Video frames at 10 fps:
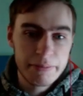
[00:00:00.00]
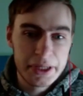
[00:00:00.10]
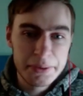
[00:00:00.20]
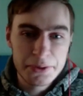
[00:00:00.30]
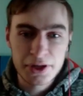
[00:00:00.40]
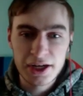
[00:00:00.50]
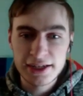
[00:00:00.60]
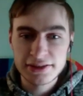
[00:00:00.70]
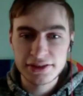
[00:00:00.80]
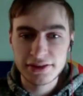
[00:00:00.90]
maybe we're
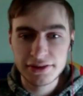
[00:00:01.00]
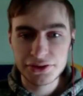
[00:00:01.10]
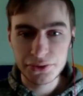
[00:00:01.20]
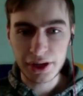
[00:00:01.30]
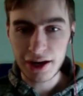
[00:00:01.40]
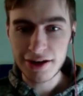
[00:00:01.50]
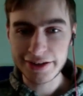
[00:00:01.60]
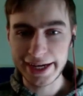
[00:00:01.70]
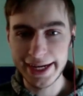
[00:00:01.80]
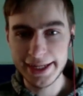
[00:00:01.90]
not doing all
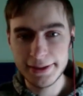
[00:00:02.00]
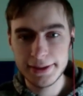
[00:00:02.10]
that.